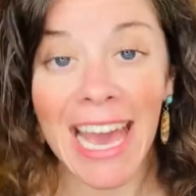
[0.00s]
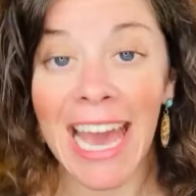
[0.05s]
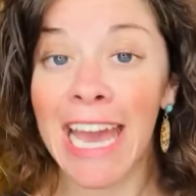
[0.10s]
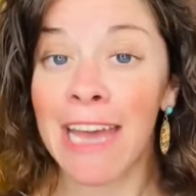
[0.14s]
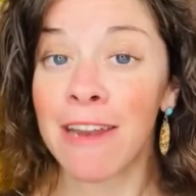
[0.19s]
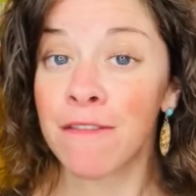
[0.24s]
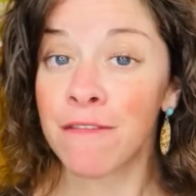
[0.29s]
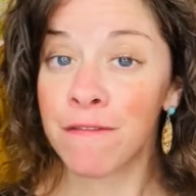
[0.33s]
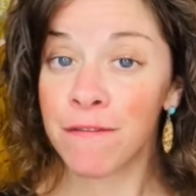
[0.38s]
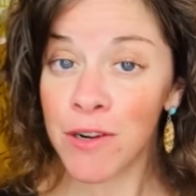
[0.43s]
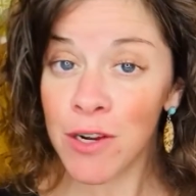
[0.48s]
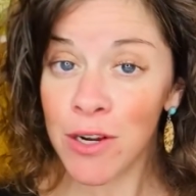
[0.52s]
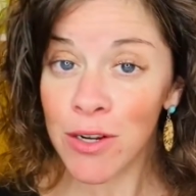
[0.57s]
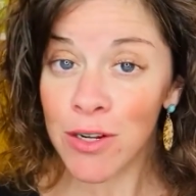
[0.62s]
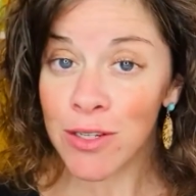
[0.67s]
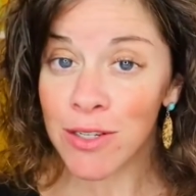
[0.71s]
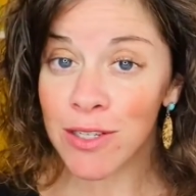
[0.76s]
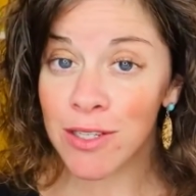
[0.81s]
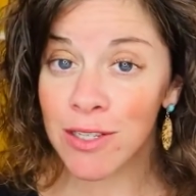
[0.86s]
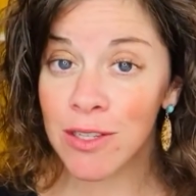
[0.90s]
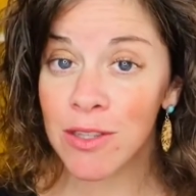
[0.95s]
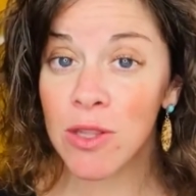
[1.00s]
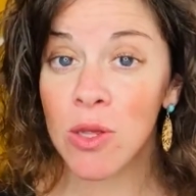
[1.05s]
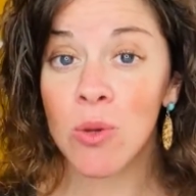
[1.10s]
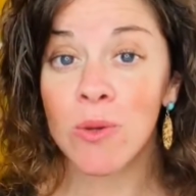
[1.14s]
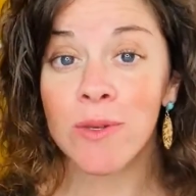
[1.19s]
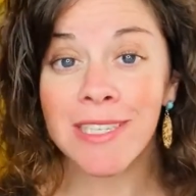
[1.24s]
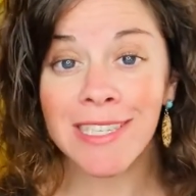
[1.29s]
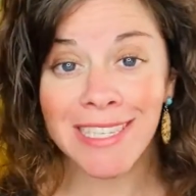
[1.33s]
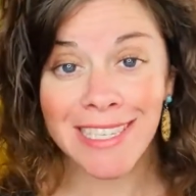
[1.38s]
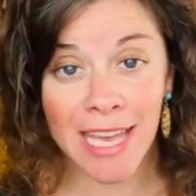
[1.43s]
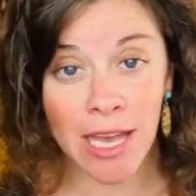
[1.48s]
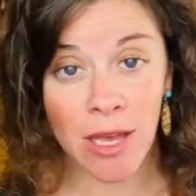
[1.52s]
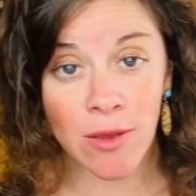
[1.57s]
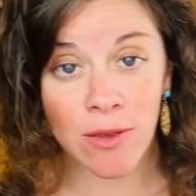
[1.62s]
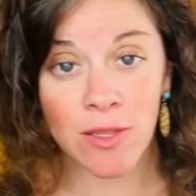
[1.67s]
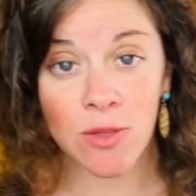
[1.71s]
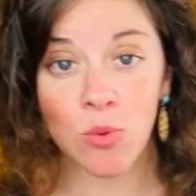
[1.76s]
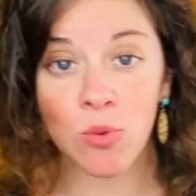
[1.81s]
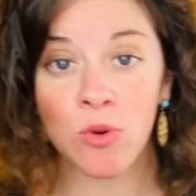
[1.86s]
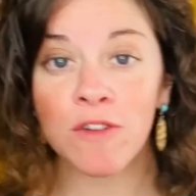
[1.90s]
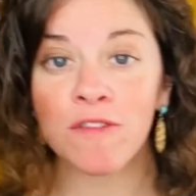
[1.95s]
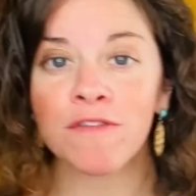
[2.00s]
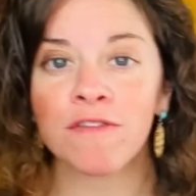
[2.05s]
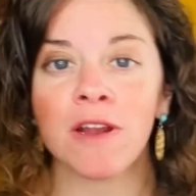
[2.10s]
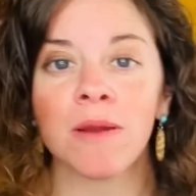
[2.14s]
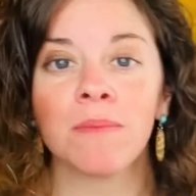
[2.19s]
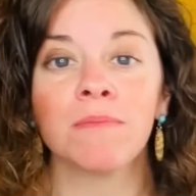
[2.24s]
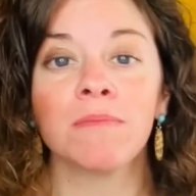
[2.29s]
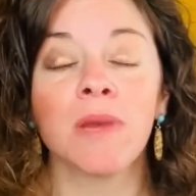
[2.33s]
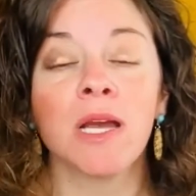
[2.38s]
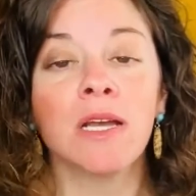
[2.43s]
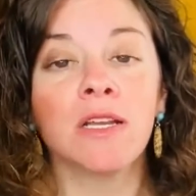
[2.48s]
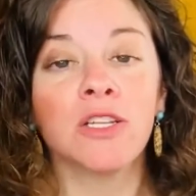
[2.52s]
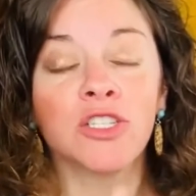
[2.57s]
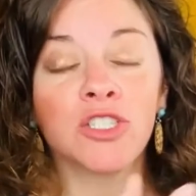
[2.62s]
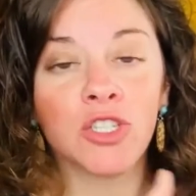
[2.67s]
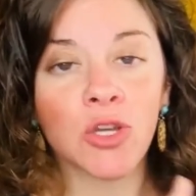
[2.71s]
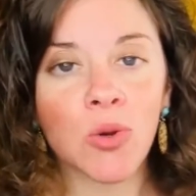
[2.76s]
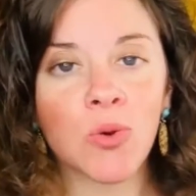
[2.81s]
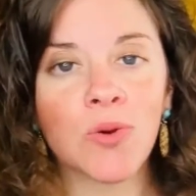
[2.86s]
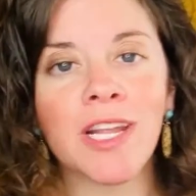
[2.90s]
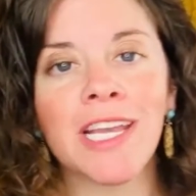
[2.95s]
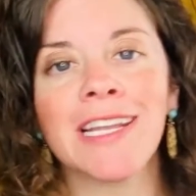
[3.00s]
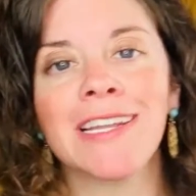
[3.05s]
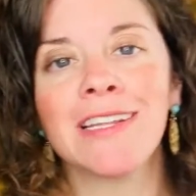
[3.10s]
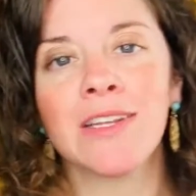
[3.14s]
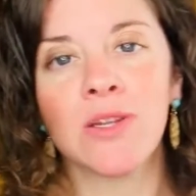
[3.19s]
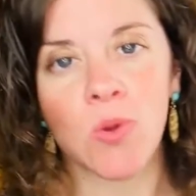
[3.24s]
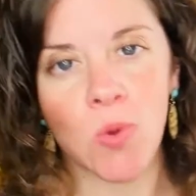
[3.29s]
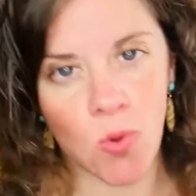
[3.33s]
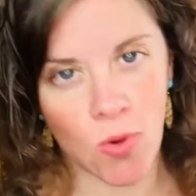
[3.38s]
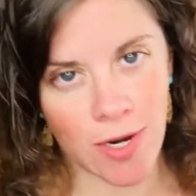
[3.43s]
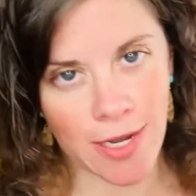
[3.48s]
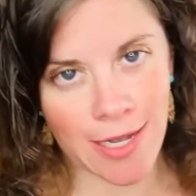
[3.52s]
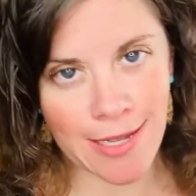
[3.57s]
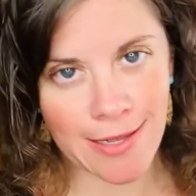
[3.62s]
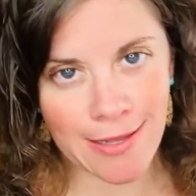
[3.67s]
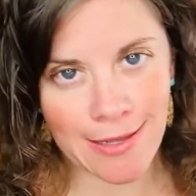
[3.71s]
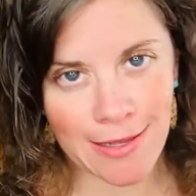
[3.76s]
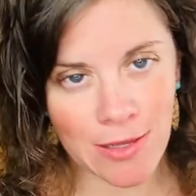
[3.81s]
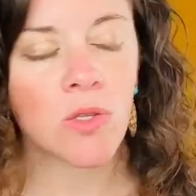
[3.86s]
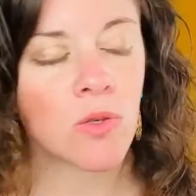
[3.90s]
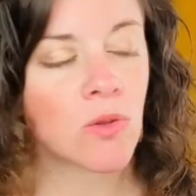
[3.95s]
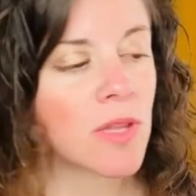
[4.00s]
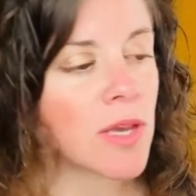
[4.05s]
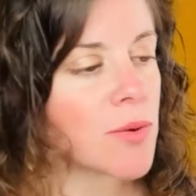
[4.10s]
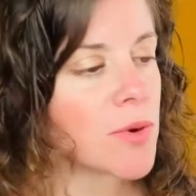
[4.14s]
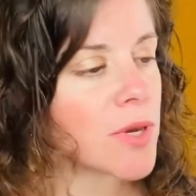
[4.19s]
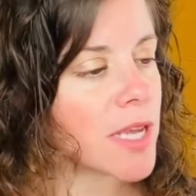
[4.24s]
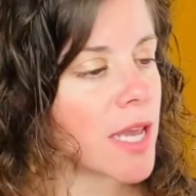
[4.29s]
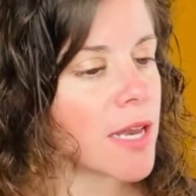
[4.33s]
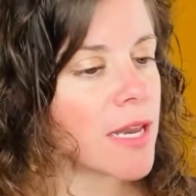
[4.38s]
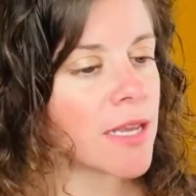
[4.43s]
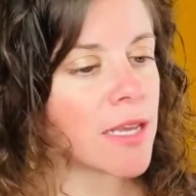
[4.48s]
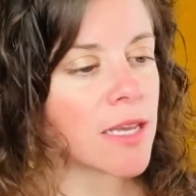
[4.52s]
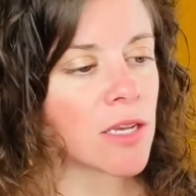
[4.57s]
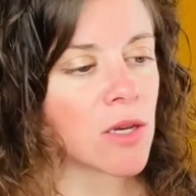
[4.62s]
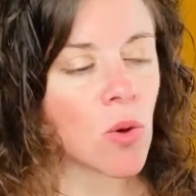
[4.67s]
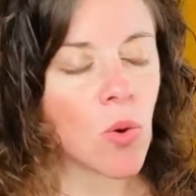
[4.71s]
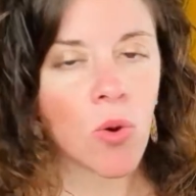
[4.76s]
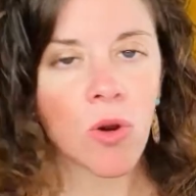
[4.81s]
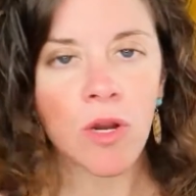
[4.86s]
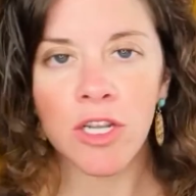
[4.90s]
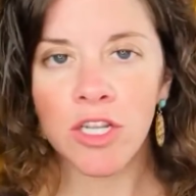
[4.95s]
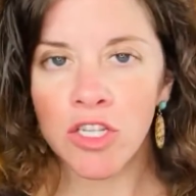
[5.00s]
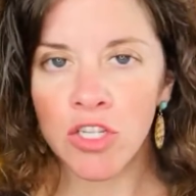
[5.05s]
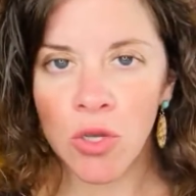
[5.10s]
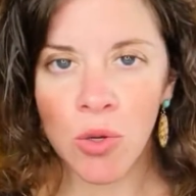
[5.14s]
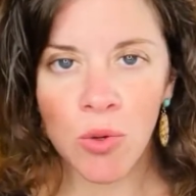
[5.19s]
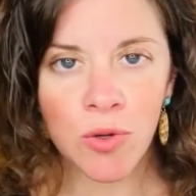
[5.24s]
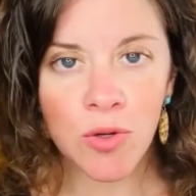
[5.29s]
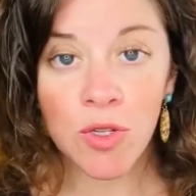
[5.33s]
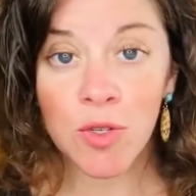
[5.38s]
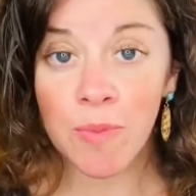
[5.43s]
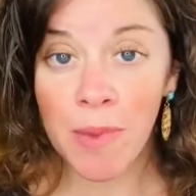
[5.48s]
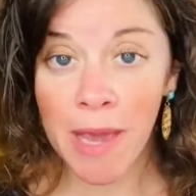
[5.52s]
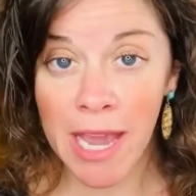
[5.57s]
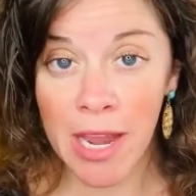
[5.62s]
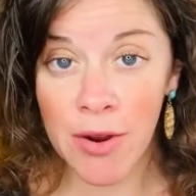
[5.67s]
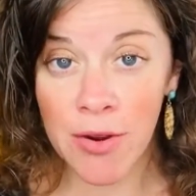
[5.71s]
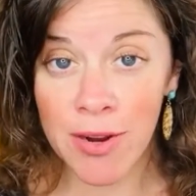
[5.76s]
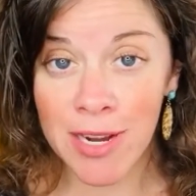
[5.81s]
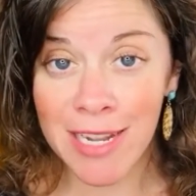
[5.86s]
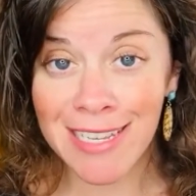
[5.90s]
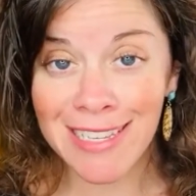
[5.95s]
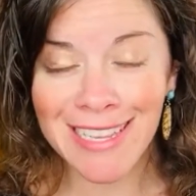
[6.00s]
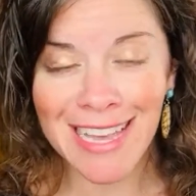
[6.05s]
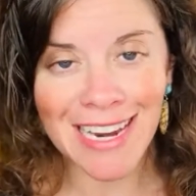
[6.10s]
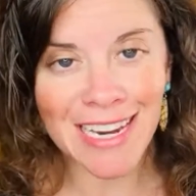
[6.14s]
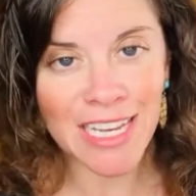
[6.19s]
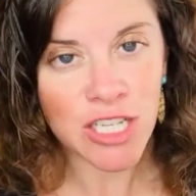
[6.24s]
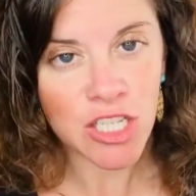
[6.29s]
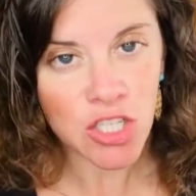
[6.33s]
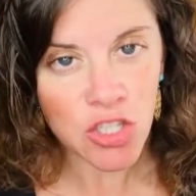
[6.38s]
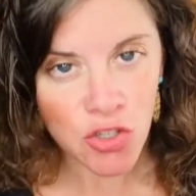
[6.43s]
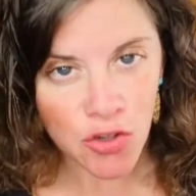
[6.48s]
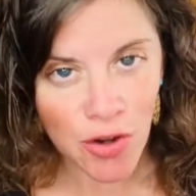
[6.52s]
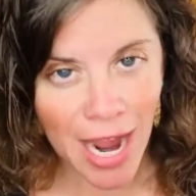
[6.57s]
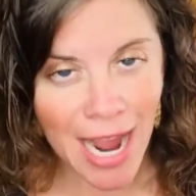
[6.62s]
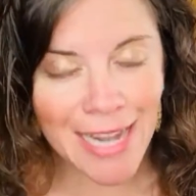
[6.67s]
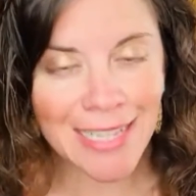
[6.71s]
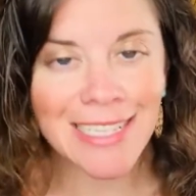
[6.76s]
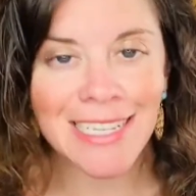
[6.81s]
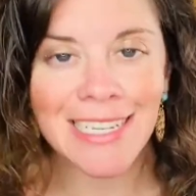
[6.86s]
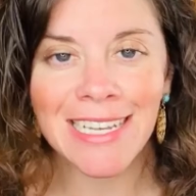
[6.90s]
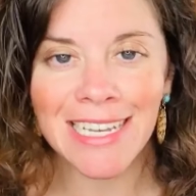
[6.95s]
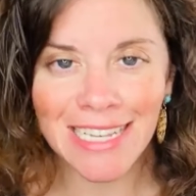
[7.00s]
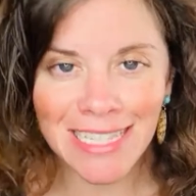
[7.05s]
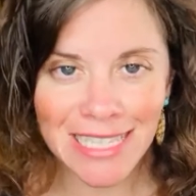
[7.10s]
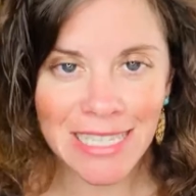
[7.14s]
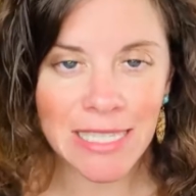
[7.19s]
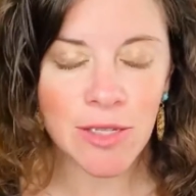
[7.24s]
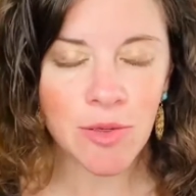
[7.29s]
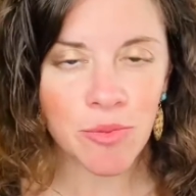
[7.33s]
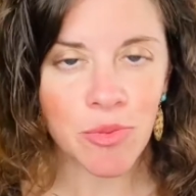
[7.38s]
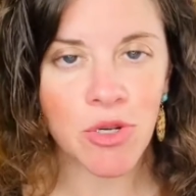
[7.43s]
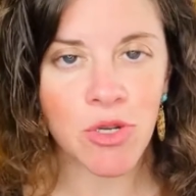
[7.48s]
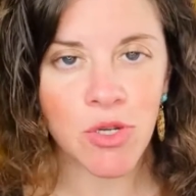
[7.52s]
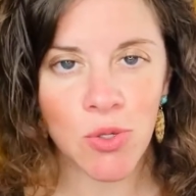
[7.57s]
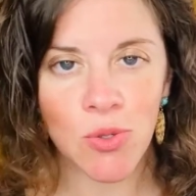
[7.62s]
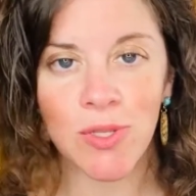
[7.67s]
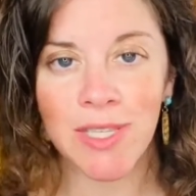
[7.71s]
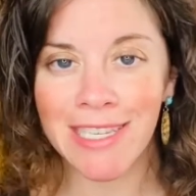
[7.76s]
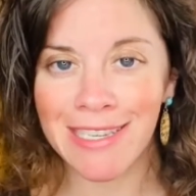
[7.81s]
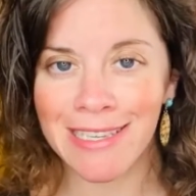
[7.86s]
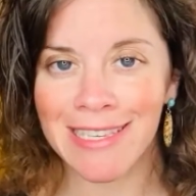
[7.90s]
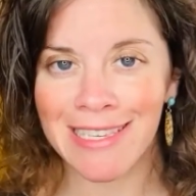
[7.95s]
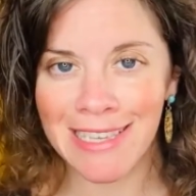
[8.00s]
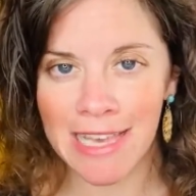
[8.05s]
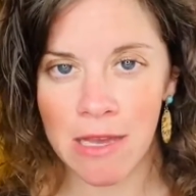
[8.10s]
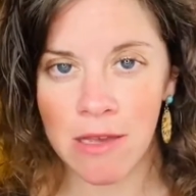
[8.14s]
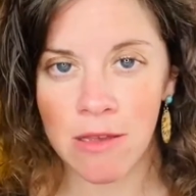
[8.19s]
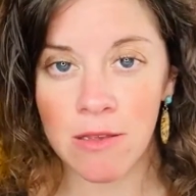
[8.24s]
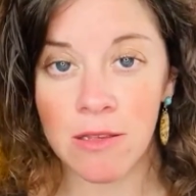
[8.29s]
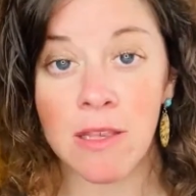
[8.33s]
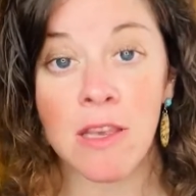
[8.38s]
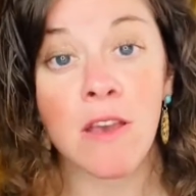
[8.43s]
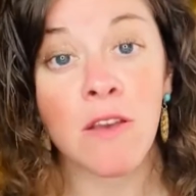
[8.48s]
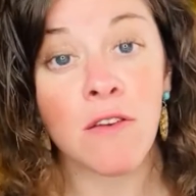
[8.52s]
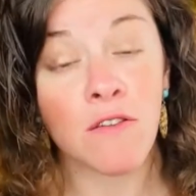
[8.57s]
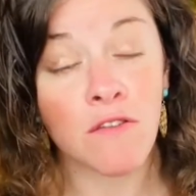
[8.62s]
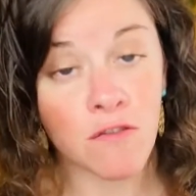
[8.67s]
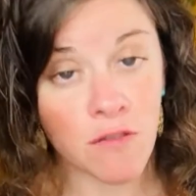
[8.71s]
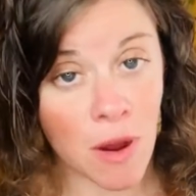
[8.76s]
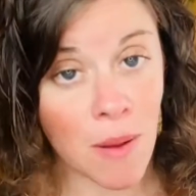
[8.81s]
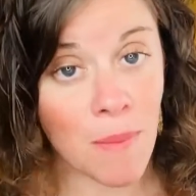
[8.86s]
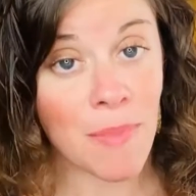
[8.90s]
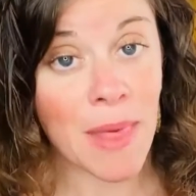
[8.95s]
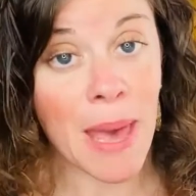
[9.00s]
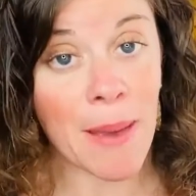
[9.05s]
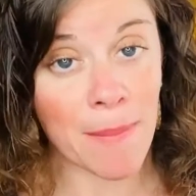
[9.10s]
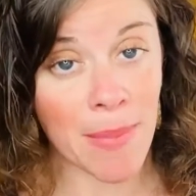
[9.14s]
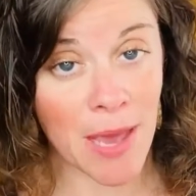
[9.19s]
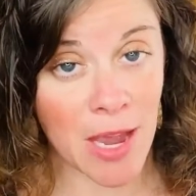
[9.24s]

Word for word: At first, those cells were from donated organs. So they were getting an organ donor's pancreas and extracting insulin-producing cells from that